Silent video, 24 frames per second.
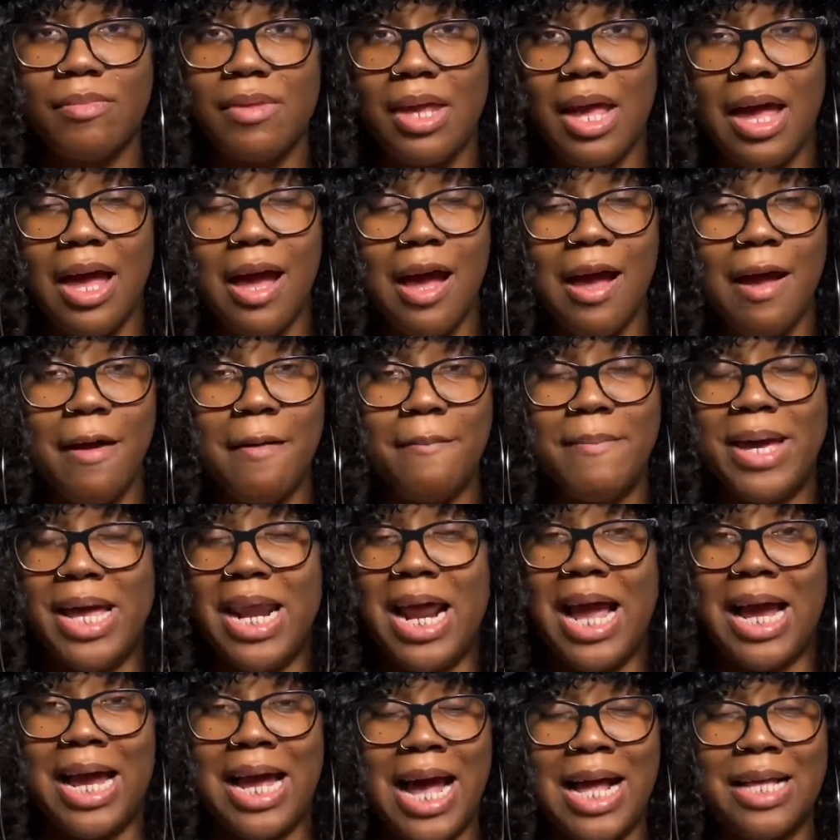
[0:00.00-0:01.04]
And
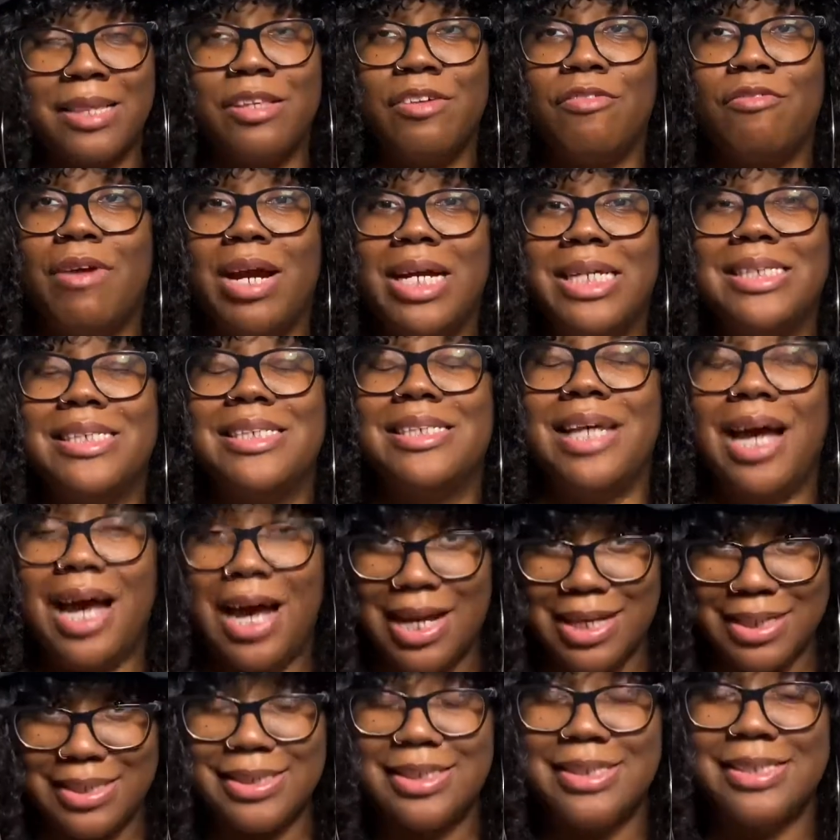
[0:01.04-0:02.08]
I got the right
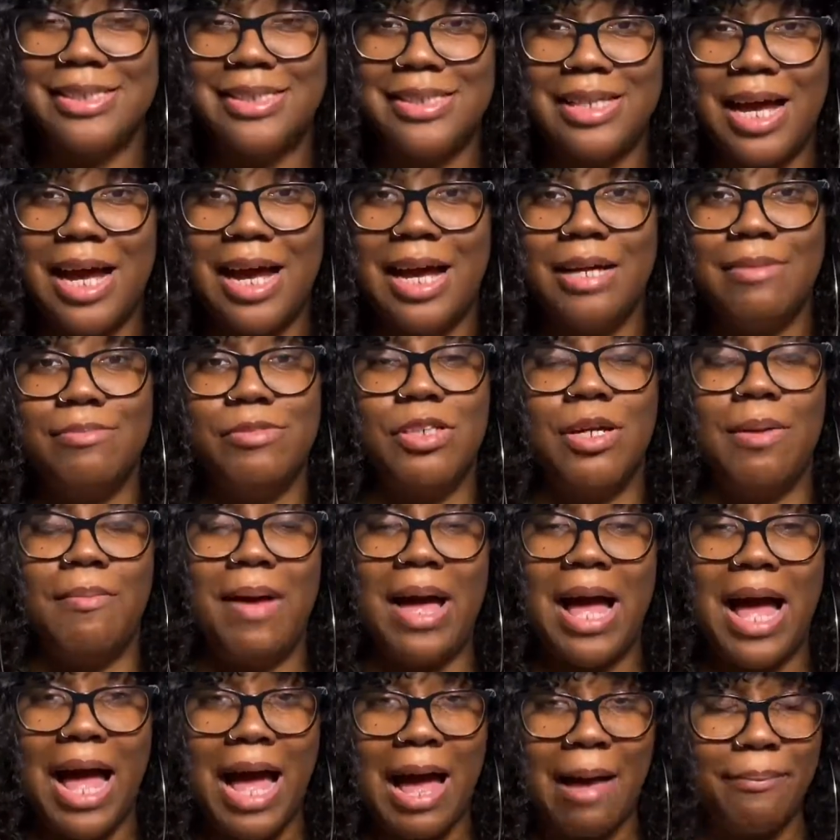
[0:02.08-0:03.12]
size this time, so I'm
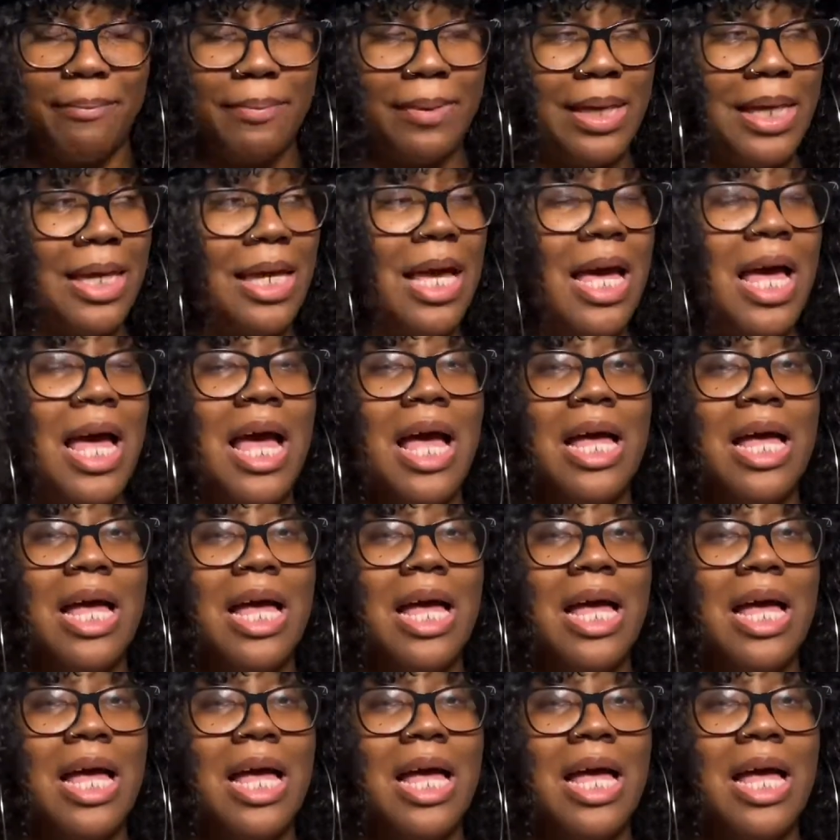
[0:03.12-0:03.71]
happy.